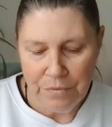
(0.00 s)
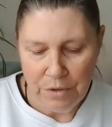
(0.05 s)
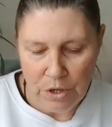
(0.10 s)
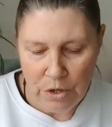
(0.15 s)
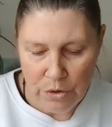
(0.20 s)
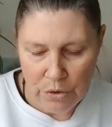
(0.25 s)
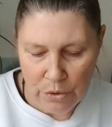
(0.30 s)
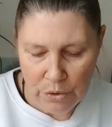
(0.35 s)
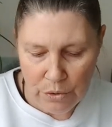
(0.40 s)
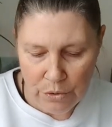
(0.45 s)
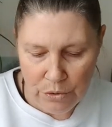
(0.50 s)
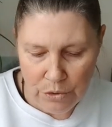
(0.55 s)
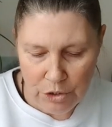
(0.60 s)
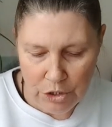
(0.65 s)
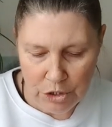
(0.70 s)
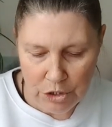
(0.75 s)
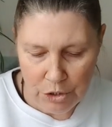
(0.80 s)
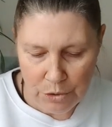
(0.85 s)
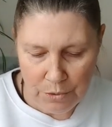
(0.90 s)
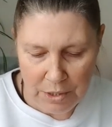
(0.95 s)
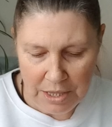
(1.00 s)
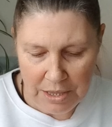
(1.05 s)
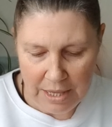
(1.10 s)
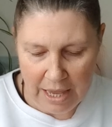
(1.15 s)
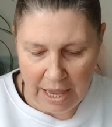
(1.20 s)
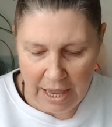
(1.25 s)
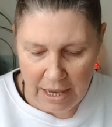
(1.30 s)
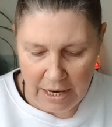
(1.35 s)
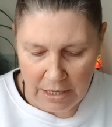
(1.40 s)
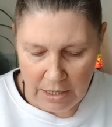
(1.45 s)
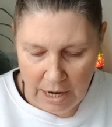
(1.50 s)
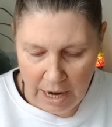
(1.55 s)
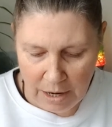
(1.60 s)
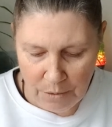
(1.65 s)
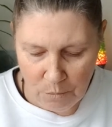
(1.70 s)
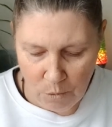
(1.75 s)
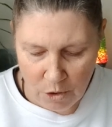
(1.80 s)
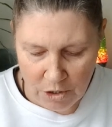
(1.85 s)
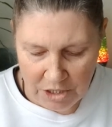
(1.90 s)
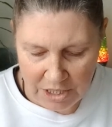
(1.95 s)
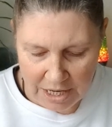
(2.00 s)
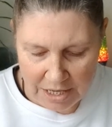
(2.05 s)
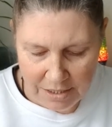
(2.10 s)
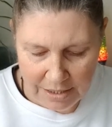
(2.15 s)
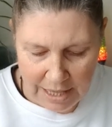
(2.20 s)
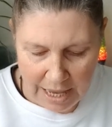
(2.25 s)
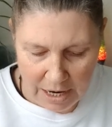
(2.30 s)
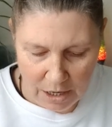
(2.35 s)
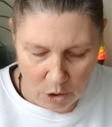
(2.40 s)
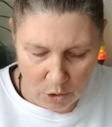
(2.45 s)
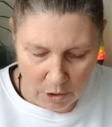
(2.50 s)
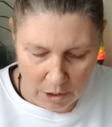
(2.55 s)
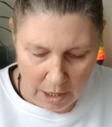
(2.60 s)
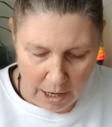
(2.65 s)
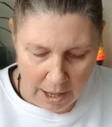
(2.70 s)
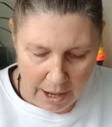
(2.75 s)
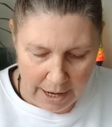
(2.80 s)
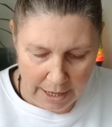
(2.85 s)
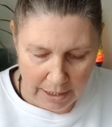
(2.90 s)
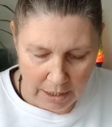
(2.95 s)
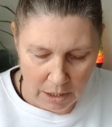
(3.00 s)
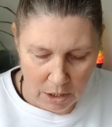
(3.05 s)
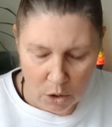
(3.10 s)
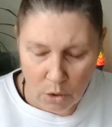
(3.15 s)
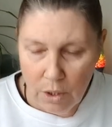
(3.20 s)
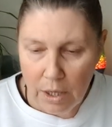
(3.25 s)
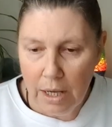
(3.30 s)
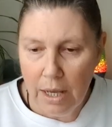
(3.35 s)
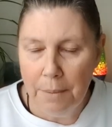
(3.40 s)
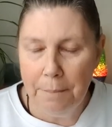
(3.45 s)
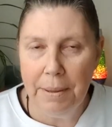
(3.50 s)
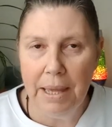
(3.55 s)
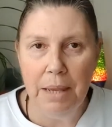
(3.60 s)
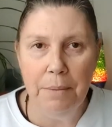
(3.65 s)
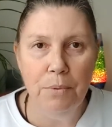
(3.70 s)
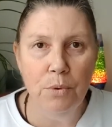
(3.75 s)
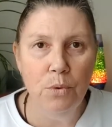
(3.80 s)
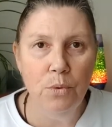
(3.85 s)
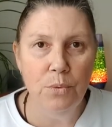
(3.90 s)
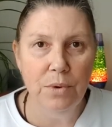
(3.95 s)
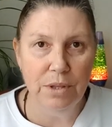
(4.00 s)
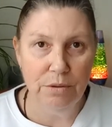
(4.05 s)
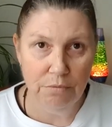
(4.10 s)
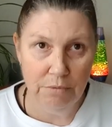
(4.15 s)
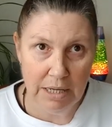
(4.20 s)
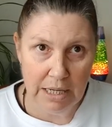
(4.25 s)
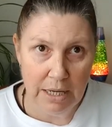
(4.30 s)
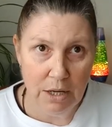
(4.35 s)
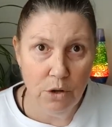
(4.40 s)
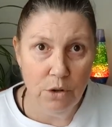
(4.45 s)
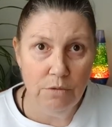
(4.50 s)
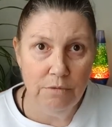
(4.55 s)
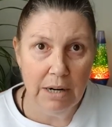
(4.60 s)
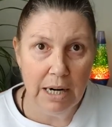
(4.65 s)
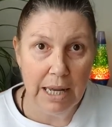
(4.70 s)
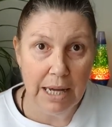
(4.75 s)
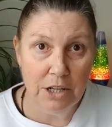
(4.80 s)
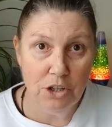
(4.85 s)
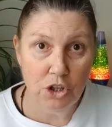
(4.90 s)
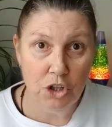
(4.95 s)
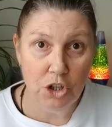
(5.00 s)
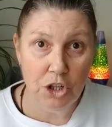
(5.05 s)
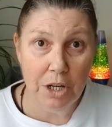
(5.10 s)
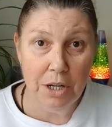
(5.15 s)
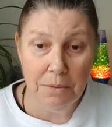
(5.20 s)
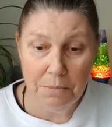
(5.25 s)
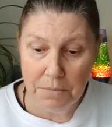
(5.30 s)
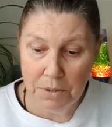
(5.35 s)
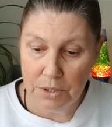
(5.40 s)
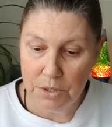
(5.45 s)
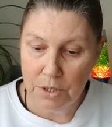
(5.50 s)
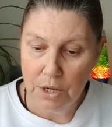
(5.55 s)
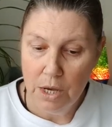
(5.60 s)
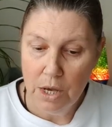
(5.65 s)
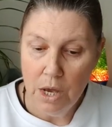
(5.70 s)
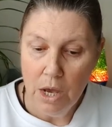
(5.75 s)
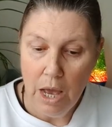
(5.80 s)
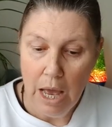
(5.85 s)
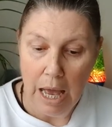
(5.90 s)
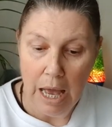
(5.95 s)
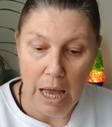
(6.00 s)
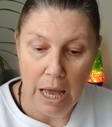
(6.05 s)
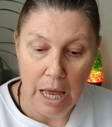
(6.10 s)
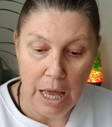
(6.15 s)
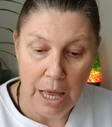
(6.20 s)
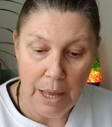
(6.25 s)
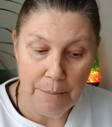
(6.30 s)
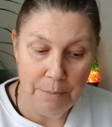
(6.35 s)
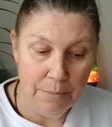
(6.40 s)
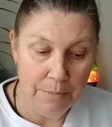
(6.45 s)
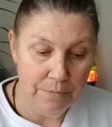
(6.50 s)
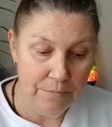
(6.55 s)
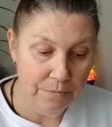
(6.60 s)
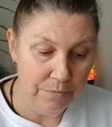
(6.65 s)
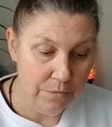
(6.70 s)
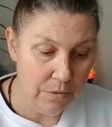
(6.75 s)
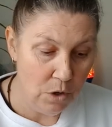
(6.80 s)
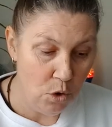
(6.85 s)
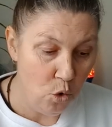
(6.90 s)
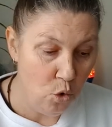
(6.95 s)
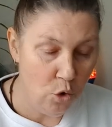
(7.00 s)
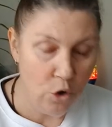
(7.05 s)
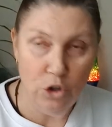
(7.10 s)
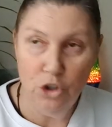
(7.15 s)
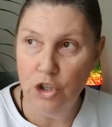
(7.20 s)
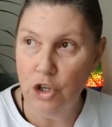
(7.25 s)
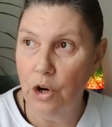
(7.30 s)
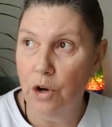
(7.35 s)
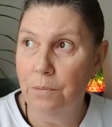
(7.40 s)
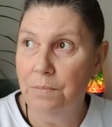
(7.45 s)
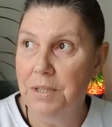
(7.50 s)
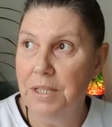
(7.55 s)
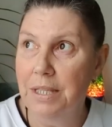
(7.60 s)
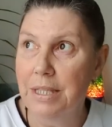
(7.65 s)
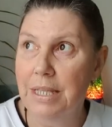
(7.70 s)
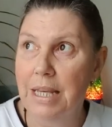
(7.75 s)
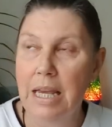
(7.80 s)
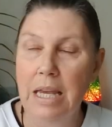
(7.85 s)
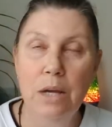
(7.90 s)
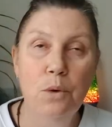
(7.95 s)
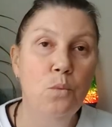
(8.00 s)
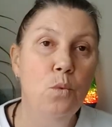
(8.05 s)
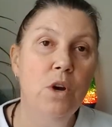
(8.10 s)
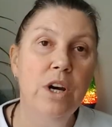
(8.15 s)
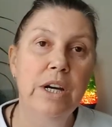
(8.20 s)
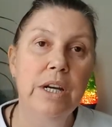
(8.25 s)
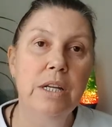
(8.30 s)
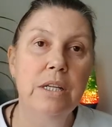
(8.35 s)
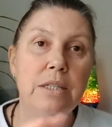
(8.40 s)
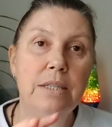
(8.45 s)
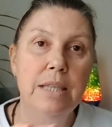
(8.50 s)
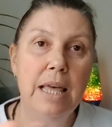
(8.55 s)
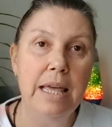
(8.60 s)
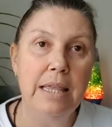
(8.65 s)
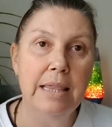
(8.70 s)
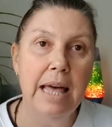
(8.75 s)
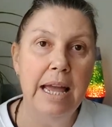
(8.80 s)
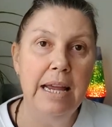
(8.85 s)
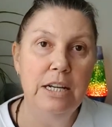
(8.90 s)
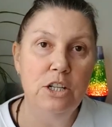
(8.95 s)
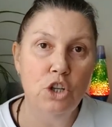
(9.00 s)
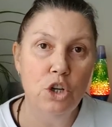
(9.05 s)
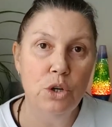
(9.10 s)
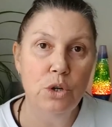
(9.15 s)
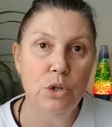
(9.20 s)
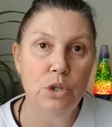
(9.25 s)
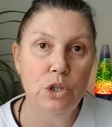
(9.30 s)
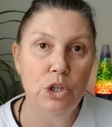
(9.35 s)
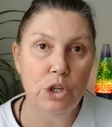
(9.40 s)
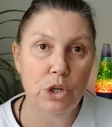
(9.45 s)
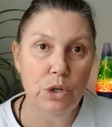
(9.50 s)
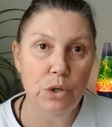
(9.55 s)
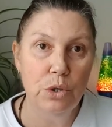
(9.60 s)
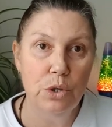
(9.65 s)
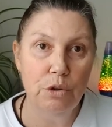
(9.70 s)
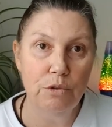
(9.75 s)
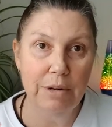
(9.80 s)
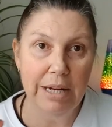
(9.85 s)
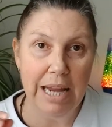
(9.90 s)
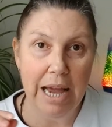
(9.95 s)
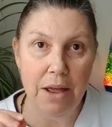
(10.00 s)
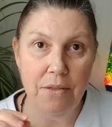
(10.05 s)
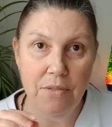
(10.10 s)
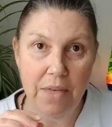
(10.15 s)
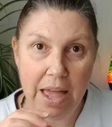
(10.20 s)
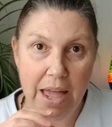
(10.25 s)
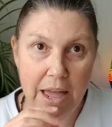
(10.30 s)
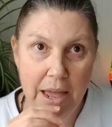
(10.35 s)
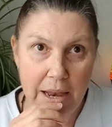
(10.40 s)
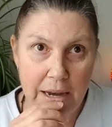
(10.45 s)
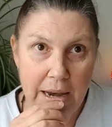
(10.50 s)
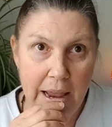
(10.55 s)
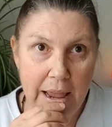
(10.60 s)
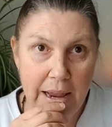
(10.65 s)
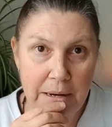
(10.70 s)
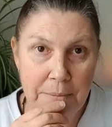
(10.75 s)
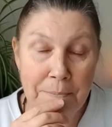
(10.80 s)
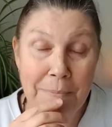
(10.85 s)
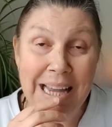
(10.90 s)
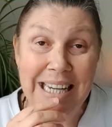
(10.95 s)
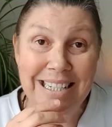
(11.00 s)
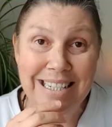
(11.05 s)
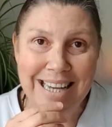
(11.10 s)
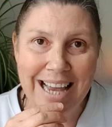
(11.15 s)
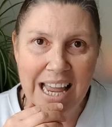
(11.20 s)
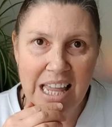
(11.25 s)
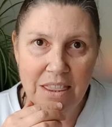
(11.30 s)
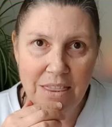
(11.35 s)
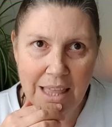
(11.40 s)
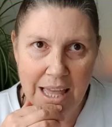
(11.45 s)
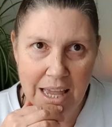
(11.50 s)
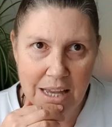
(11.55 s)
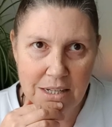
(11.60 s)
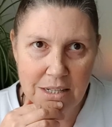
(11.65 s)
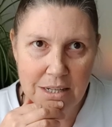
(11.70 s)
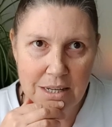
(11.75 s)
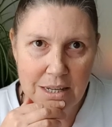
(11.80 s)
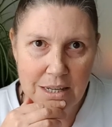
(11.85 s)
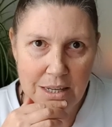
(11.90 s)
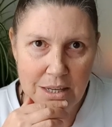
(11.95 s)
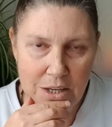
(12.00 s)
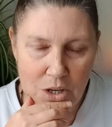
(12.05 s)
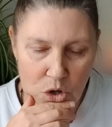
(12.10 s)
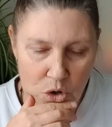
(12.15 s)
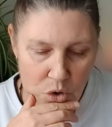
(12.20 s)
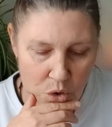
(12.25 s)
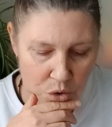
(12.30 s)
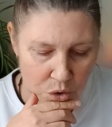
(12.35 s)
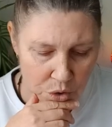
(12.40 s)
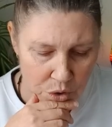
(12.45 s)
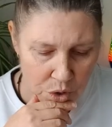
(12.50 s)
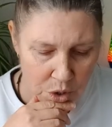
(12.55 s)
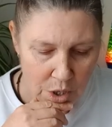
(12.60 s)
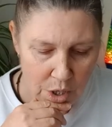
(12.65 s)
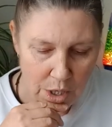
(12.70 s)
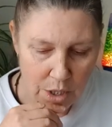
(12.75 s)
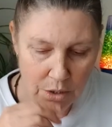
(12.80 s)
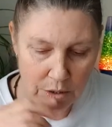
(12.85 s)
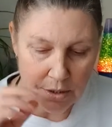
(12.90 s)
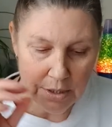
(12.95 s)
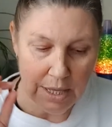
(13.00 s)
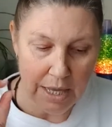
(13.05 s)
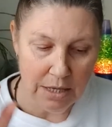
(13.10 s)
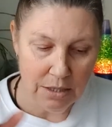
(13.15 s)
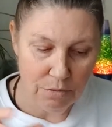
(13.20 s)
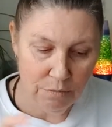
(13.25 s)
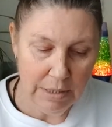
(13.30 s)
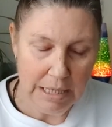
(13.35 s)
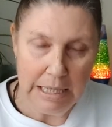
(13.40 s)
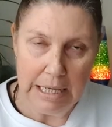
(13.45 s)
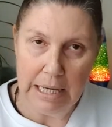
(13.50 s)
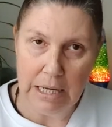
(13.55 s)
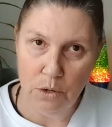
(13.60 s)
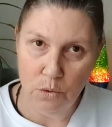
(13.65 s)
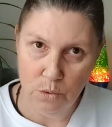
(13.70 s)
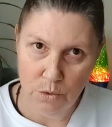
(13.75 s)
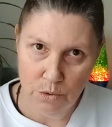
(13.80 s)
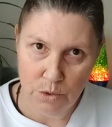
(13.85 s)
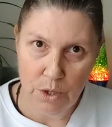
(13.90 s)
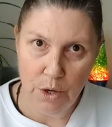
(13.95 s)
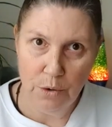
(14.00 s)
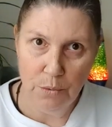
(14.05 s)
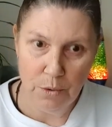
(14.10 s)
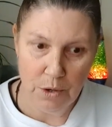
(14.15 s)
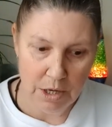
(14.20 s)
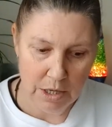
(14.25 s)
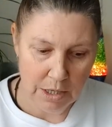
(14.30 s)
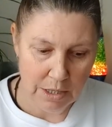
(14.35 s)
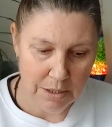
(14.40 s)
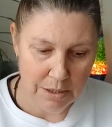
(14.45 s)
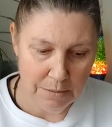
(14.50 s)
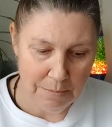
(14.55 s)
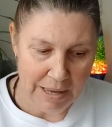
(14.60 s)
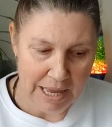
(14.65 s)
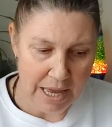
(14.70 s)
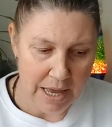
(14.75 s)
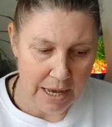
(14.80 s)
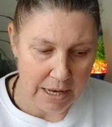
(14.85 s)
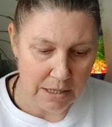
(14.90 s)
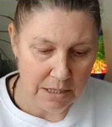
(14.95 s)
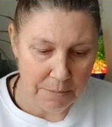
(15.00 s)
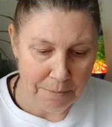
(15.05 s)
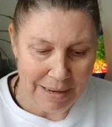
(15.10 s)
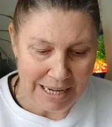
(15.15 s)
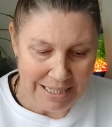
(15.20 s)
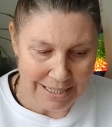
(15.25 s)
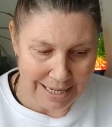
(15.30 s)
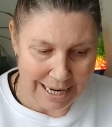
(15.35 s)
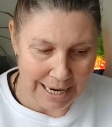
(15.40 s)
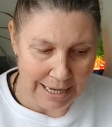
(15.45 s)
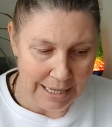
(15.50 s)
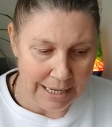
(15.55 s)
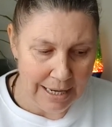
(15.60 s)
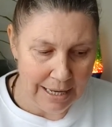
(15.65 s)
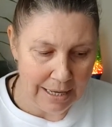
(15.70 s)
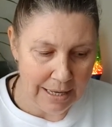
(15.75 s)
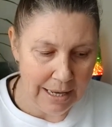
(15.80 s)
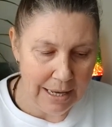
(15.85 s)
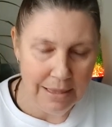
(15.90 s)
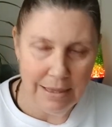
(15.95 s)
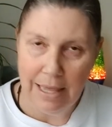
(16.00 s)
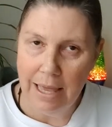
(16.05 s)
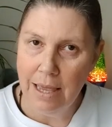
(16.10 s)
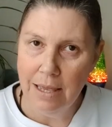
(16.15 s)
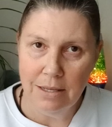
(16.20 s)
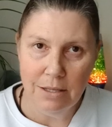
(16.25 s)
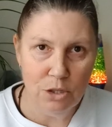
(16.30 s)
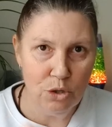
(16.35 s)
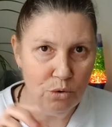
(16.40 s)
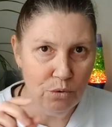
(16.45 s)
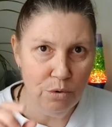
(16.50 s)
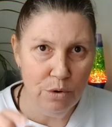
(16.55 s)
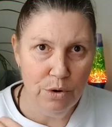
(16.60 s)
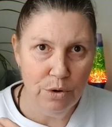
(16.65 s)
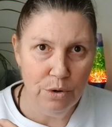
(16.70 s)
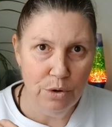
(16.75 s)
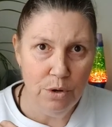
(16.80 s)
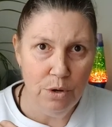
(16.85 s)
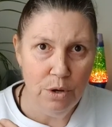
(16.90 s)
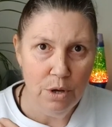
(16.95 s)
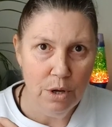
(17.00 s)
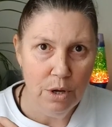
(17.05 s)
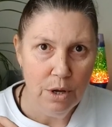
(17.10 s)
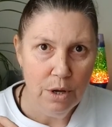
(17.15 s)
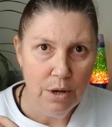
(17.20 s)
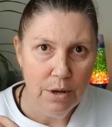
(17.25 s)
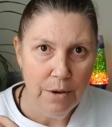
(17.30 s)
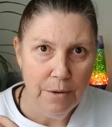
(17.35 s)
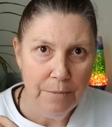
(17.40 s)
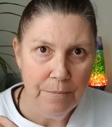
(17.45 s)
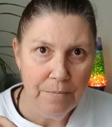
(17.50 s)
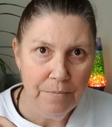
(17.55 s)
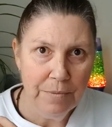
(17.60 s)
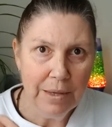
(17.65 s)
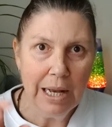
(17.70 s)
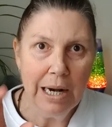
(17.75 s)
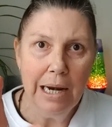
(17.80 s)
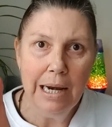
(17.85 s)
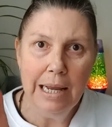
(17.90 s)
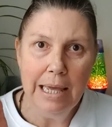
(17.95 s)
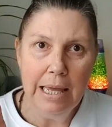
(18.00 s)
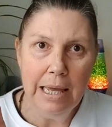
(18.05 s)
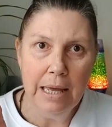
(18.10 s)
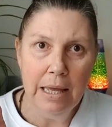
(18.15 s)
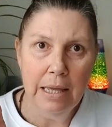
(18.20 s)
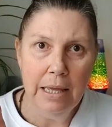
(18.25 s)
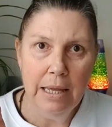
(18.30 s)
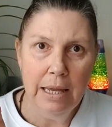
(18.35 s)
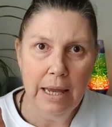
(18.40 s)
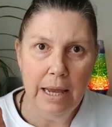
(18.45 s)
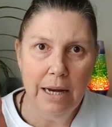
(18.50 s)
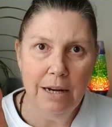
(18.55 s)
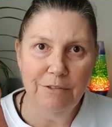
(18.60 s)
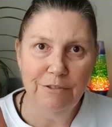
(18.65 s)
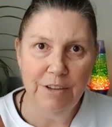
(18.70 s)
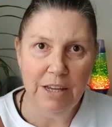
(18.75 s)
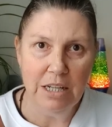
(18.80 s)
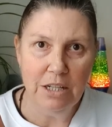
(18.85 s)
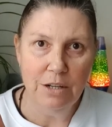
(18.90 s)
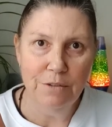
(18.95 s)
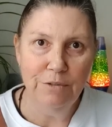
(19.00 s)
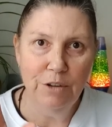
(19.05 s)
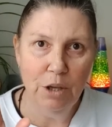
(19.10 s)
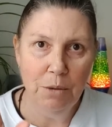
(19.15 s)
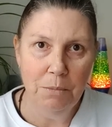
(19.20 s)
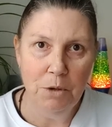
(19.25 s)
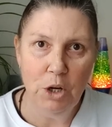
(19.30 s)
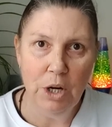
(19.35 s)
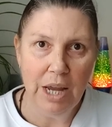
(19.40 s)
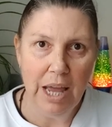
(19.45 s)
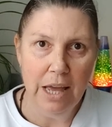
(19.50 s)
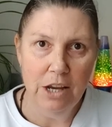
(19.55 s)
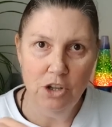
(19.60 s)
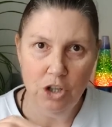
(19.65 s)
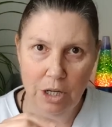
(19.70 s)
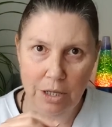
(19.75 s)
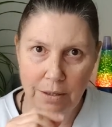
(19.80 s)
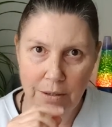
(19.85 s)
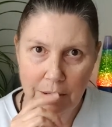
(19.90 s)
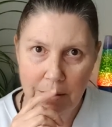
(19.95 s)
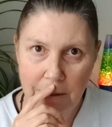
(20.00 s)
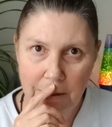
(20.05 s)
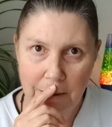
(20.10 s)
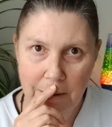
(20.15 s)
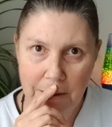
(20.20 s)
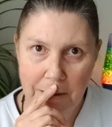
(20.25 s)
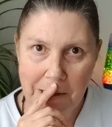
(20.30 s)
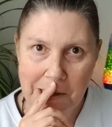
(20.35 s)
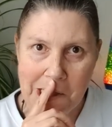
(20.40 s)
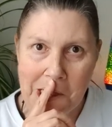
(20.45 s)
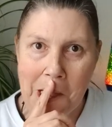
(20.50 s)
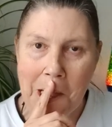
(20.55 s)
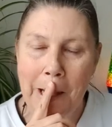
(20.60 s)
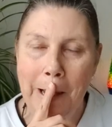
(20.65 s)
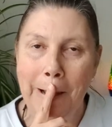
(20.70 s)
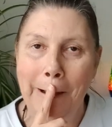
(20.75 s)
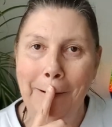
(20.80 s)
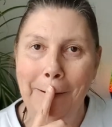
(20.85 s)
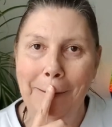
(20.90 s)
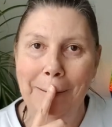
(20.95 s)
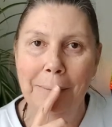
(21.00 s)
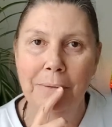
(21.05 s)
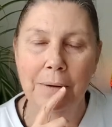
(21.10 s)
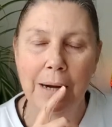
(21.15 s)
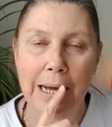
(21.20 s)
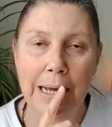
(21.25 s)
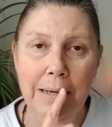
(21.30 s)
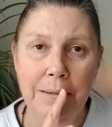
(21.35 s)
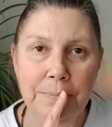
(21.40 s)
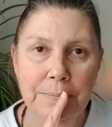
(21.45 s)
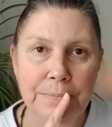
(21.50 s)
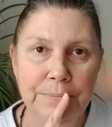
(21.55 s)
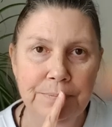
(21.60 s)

you know, to doing that. And, and what does that look like? Looking at people with really good relationships um, or good jobs and seeing what it is that they do to create that and, and maintain that. You know, because that's really also what it is about, maintaining it. And that is through clear and effective communication, right?